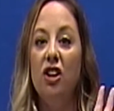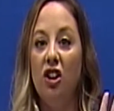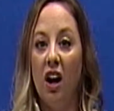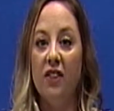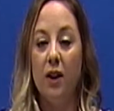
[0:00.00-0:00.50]

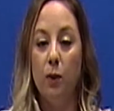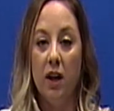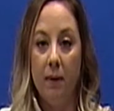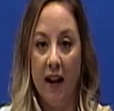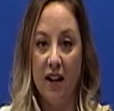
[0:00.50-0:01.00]
Not that we
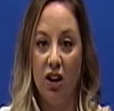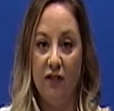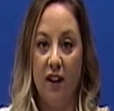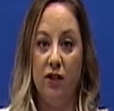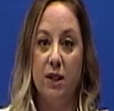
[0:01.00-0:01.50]
abandon our
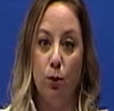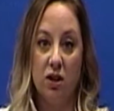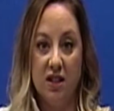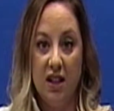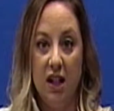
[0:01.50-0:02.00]
favorite
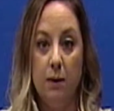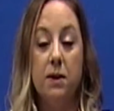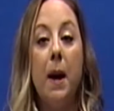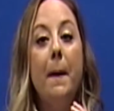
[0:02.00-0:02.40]
sports teams,